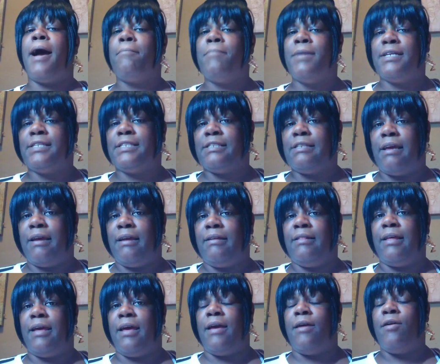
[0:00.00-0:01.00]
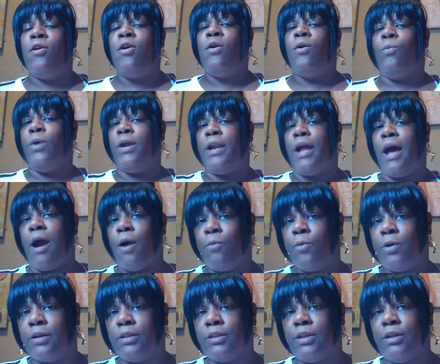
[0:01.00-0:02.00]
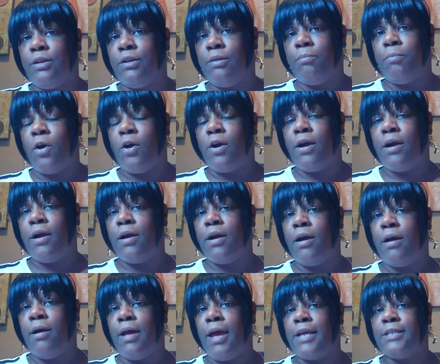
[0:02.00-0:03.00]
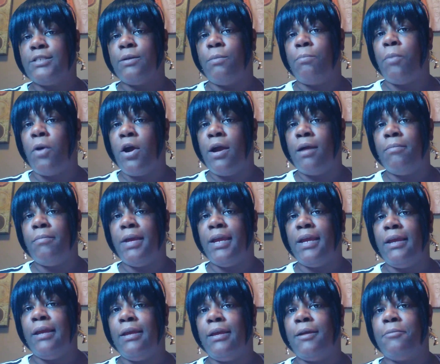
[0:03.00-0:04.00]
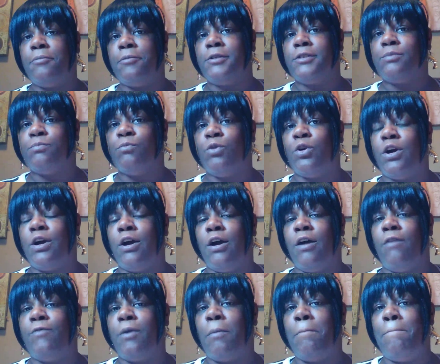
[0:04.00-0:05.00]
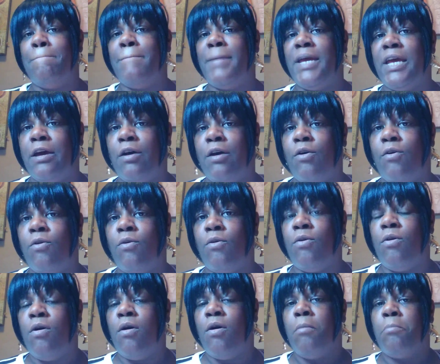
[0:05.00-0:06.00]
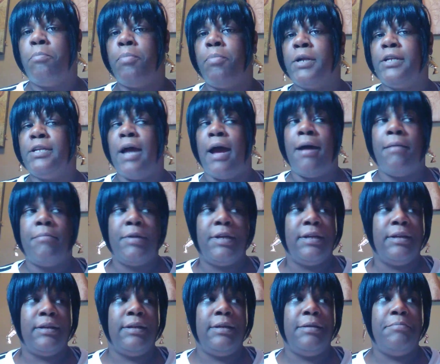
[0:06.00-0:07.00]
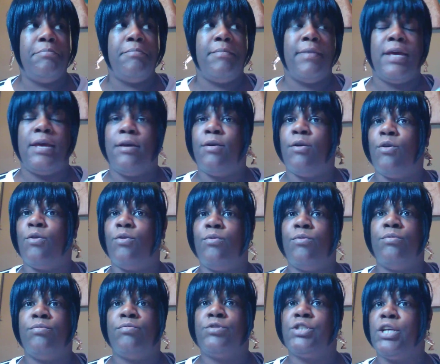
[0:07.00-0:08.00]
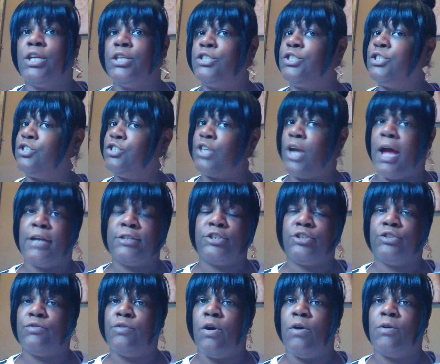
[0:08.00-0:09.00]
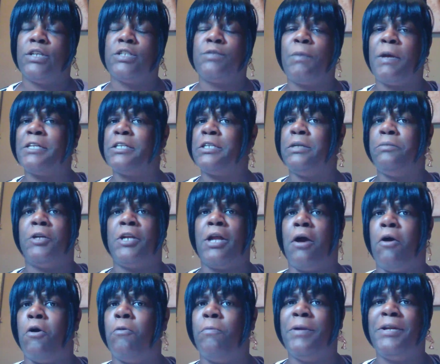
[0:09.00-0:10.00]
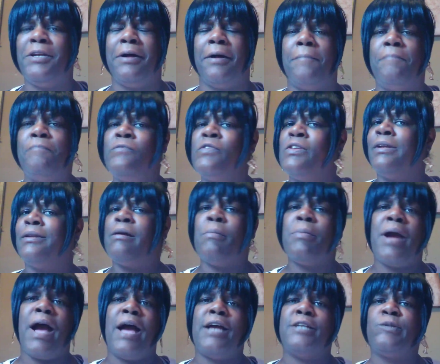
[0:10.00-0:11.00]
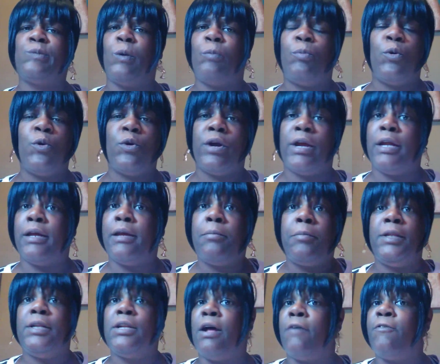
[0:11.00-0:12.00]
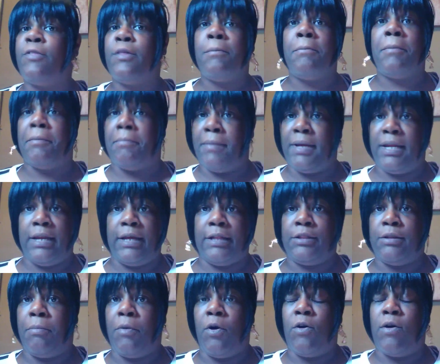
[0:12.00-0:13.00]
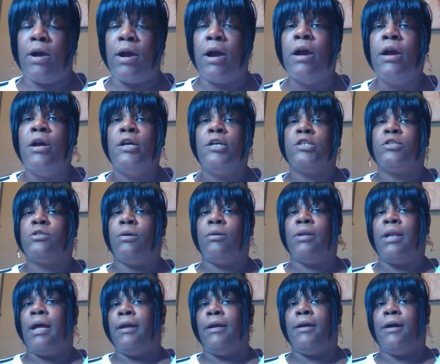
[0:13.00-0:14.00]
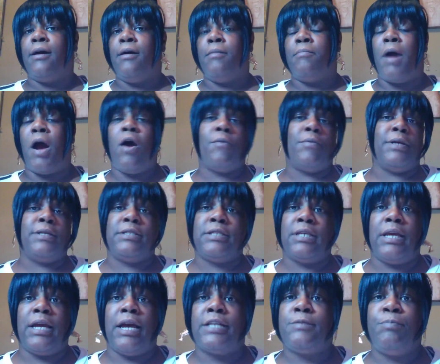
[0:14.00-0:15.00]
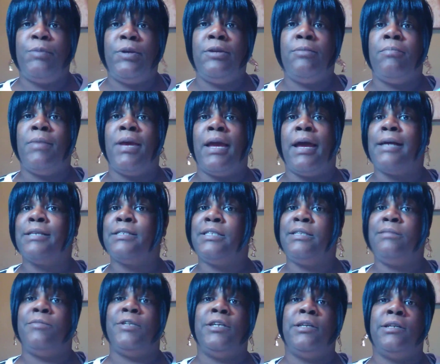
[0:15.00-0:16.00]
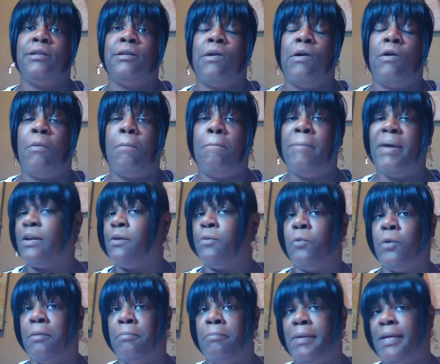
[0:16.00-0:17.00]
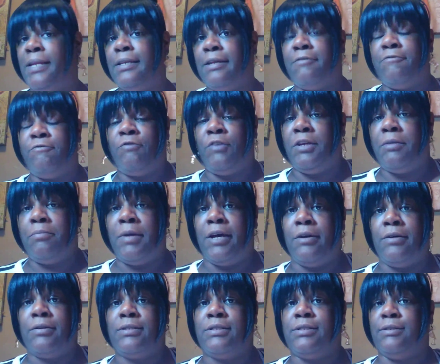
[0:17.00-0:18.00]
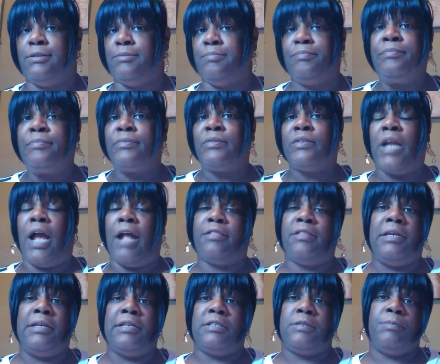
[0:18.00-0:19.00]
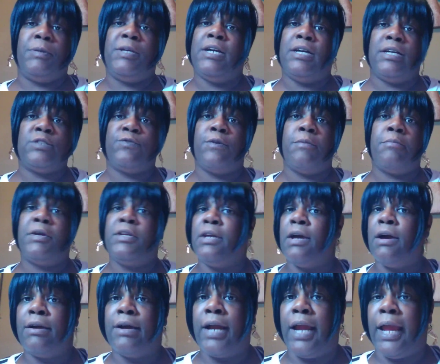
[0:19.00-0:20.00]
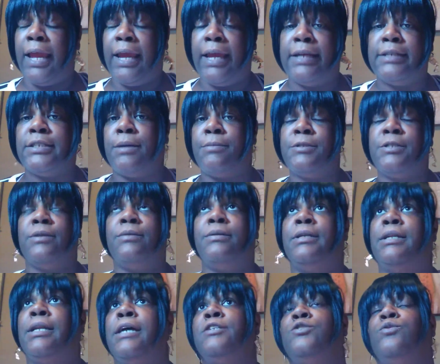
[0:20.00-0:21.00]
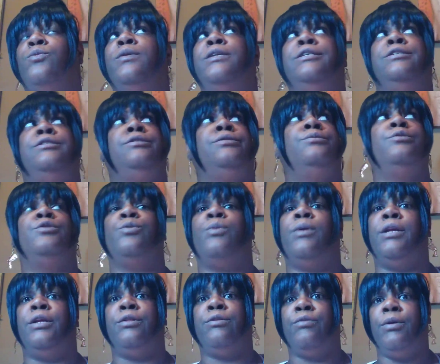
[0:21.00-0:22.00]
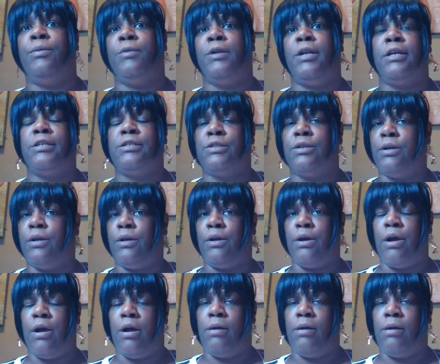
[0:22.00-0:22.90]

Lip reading: must say that when I worked in the bar as a barmaid, it was more of a predominantly male testosterone, especially when I opened up. Them guys were pouring, it'd be nothing but men at the bar. So like I always say, I speak man, I seem to get along better with men than females, and I think it's because from a younger age, I was only like 22, 23 when I started